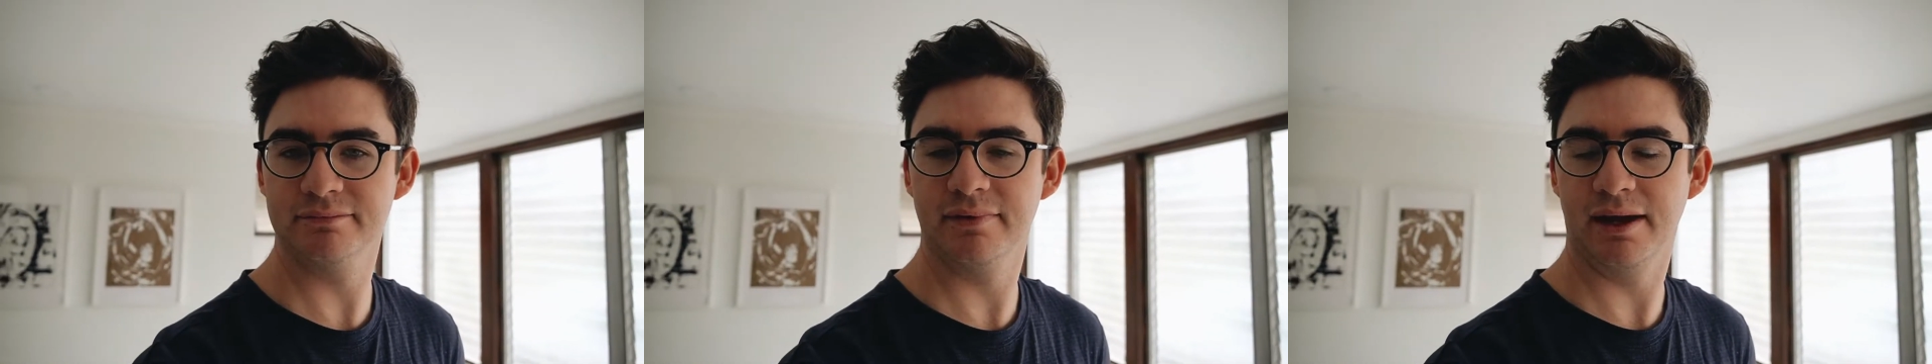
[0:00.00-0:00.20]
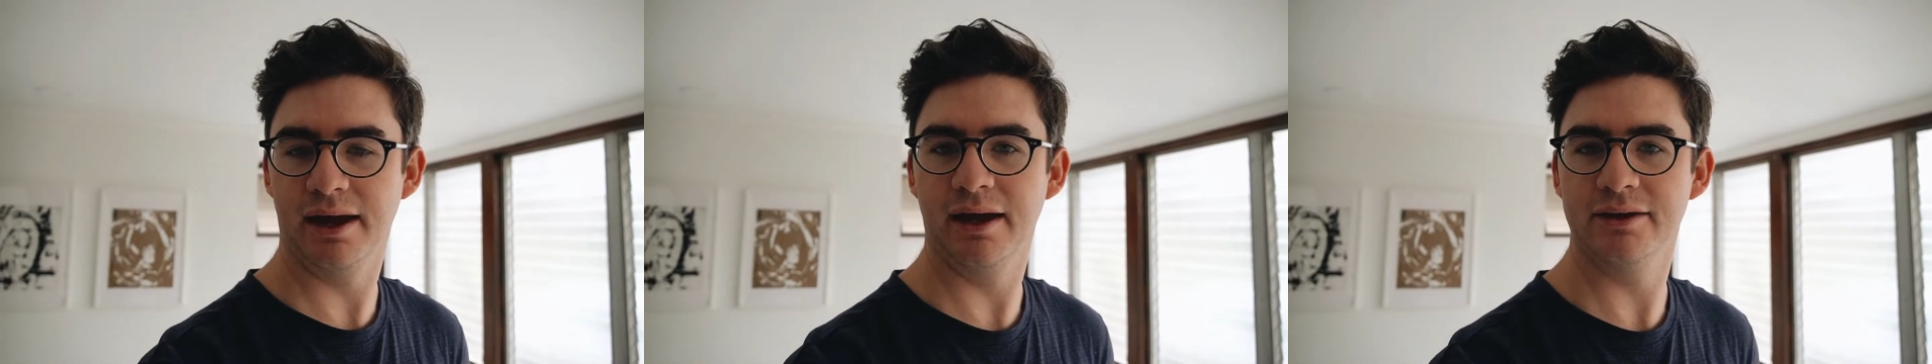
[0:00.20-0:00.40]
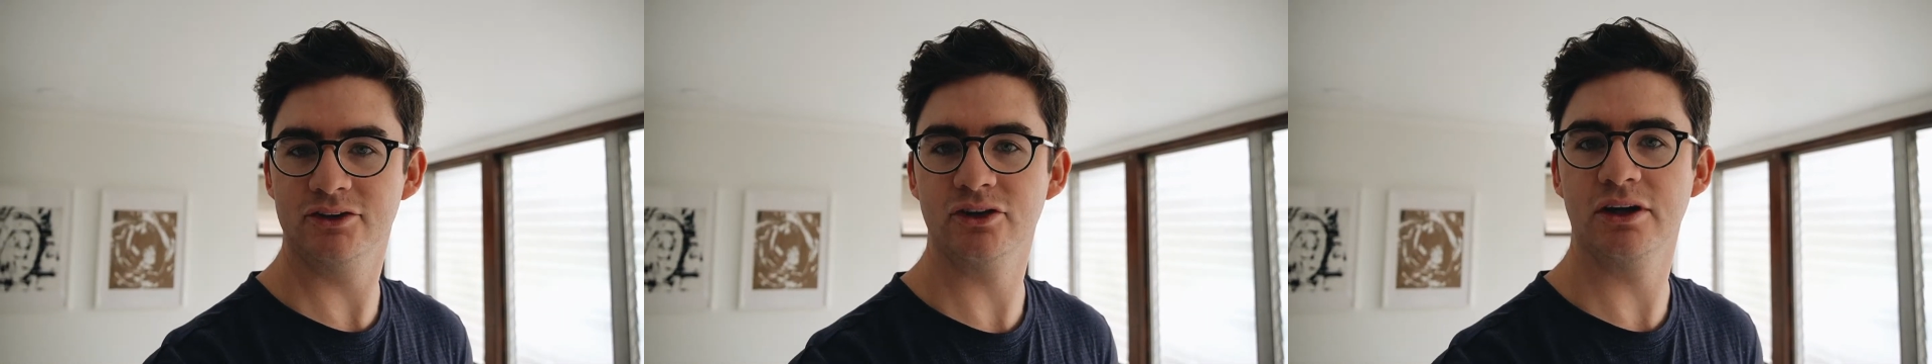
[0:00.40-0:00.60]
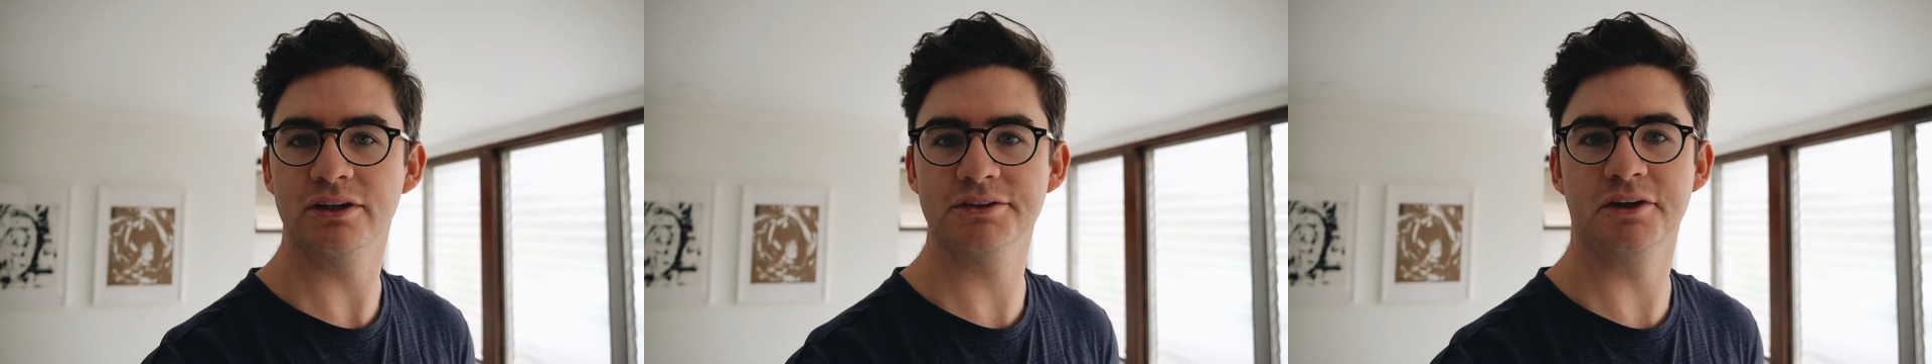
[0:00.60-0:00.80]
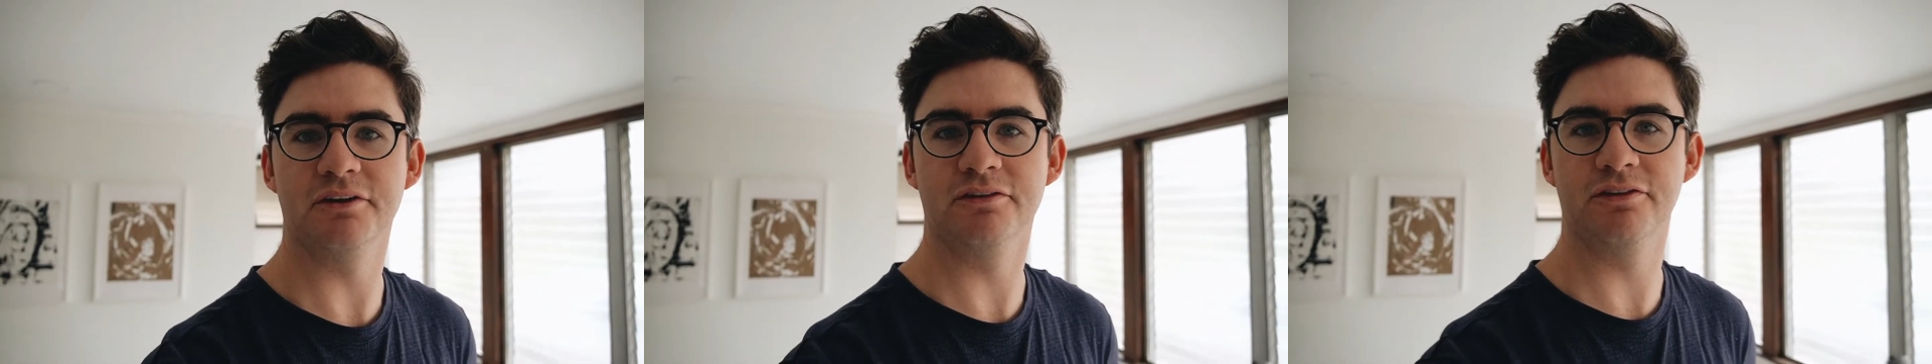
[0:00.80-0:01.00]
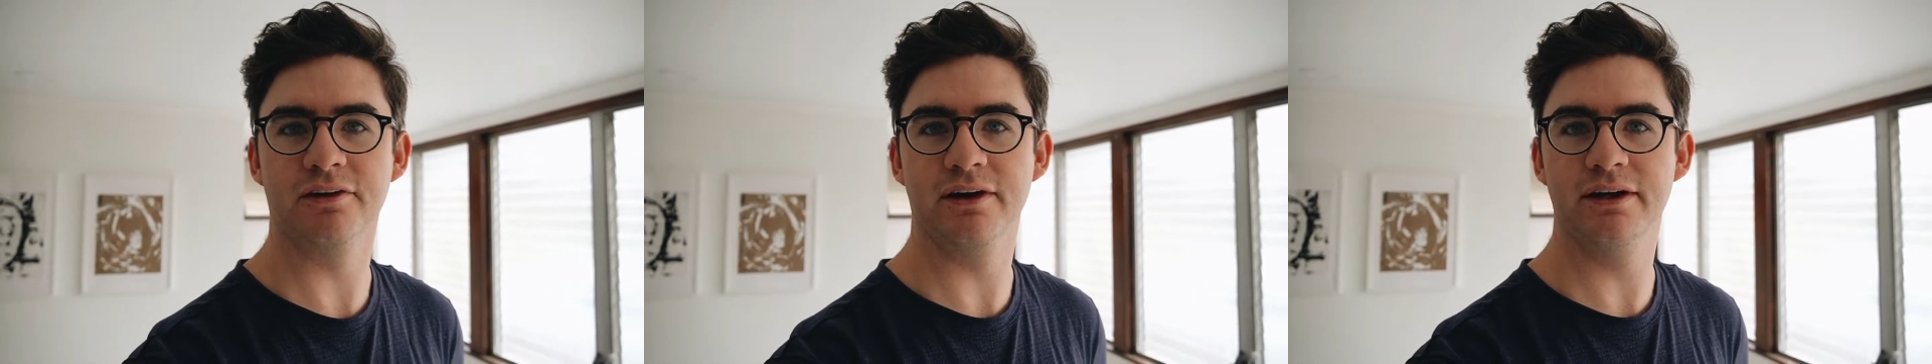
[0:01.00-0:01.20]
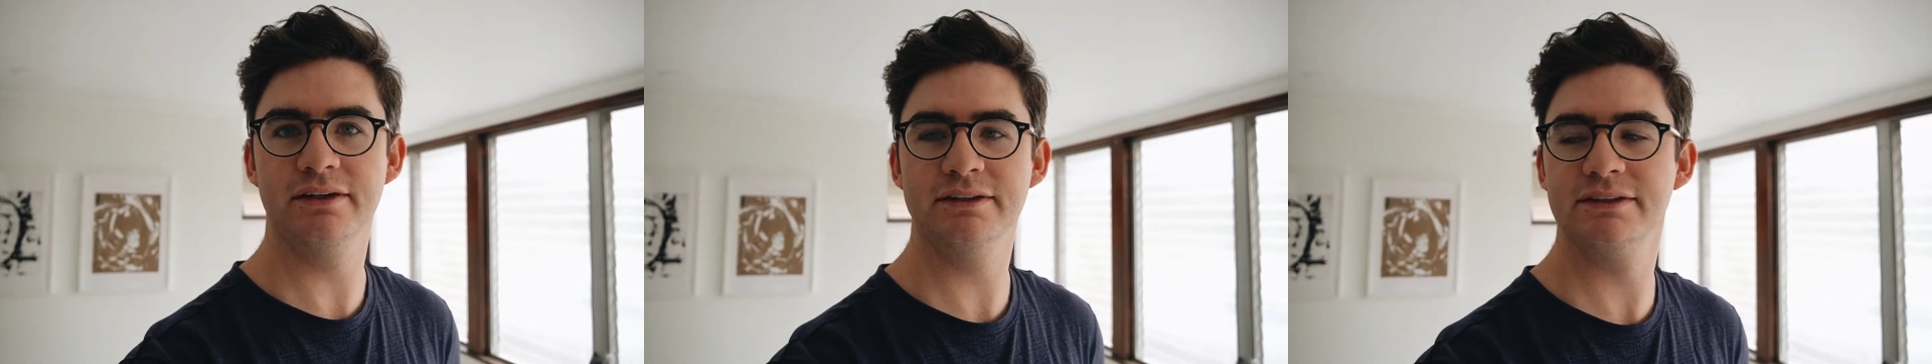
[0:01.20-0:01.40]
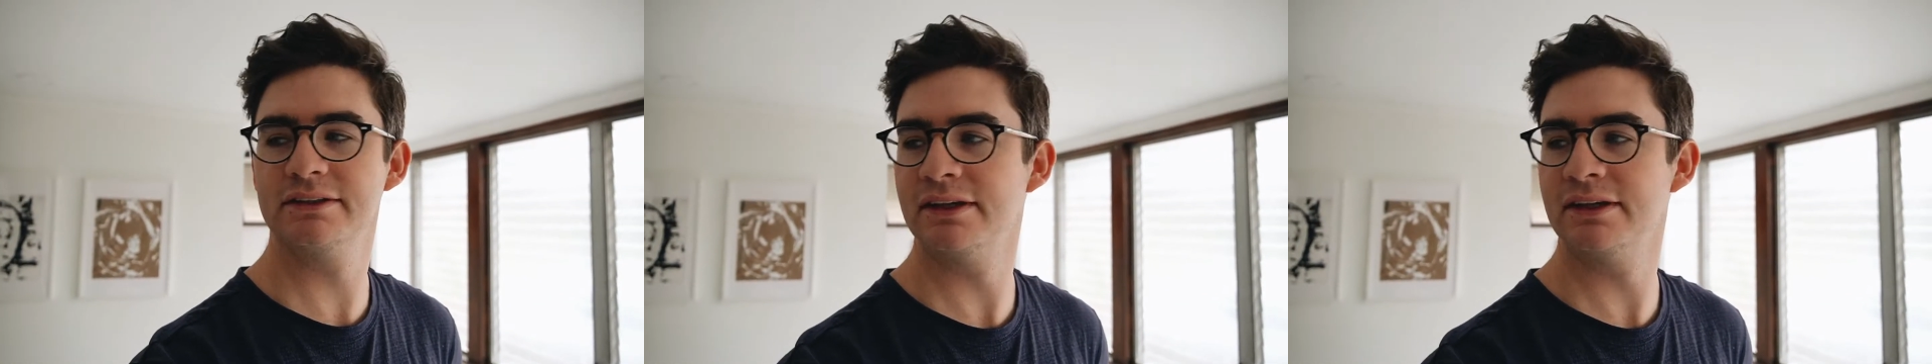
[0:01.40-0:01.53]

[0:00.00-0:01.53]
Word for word: I trust our friends.